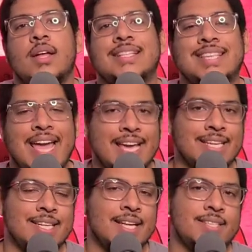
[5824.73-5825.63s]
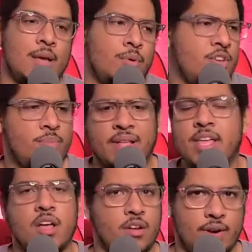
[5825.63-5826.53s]
take it as an example. There are plenty
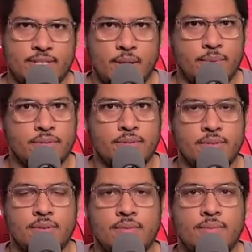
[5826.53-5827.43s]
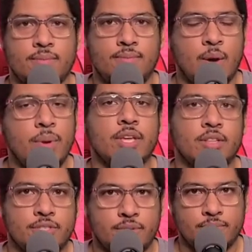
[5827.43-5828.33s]
of other examples that we can
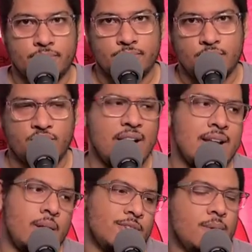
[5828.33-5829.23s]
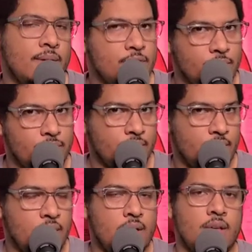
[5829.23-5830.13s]
look to. Right now, I'm talking about this one.
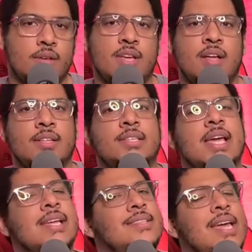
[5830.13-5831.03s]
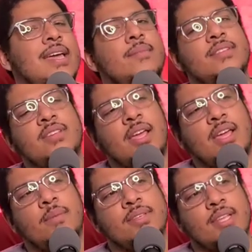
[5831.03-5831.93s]
Take take him take
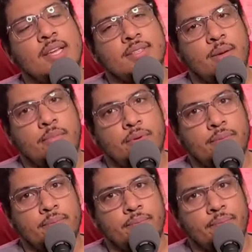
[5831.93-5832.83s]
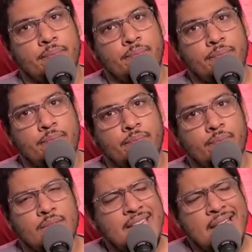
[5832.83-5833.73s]
him as an example.
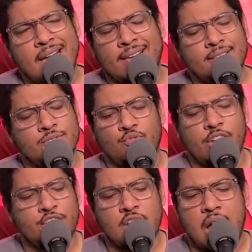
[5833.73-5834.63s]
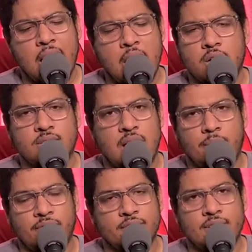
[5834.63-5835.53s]
Yeah, he's rich, high on top
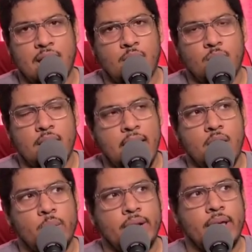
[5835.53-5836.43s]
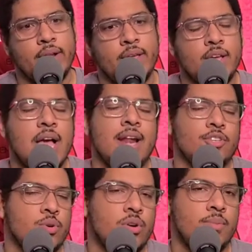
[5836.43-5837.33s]
of his tower now, and, and he kind of
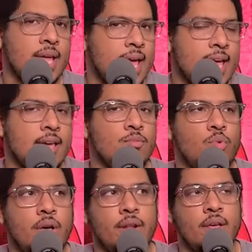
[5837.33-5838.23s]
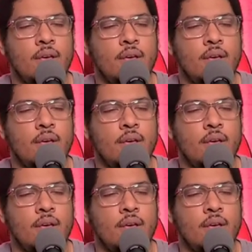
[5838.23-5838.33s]
sort of became what,